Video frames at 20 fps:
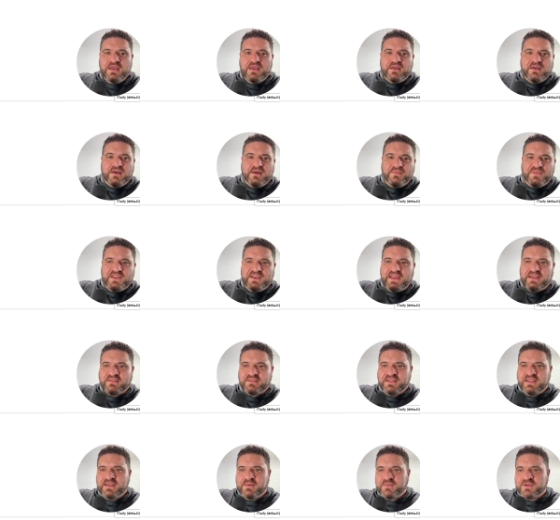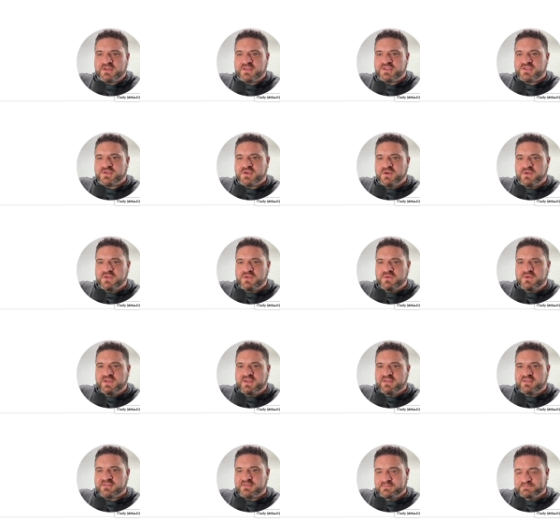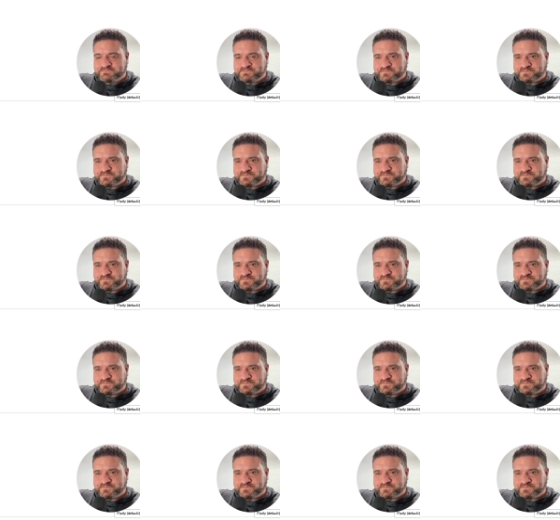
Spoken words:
the next thing I'm going to show you is